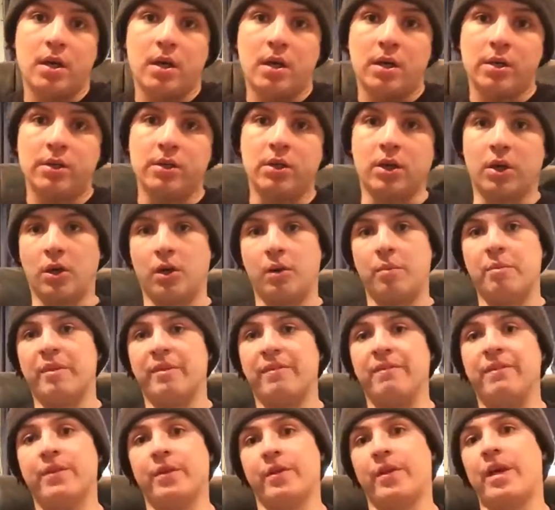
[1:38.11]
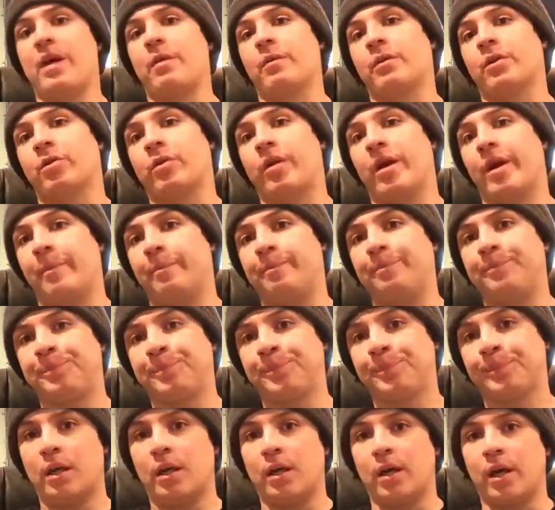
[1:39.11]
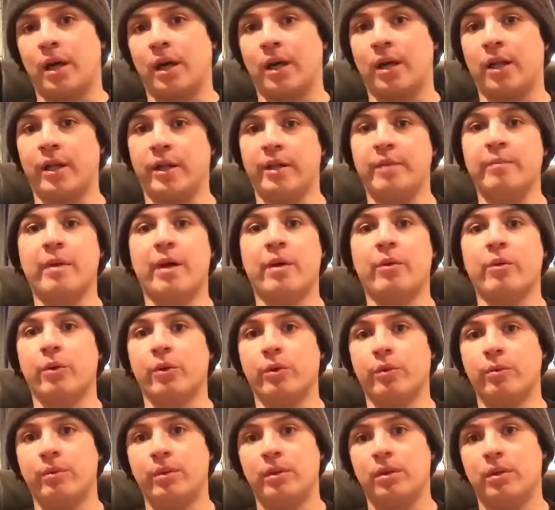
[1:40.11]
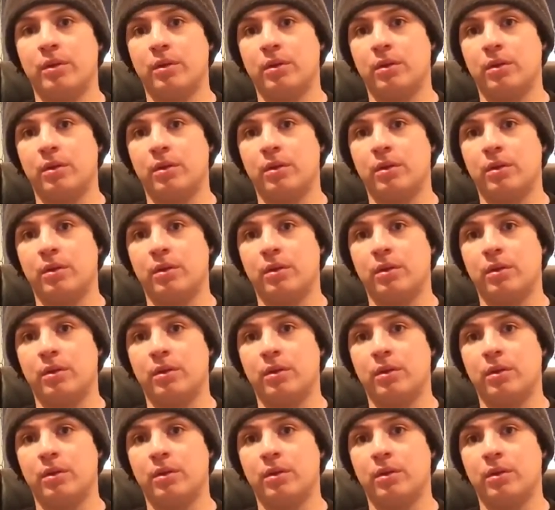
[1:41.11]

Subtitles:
So I'm gonna fill that with crap. I cleaned my room,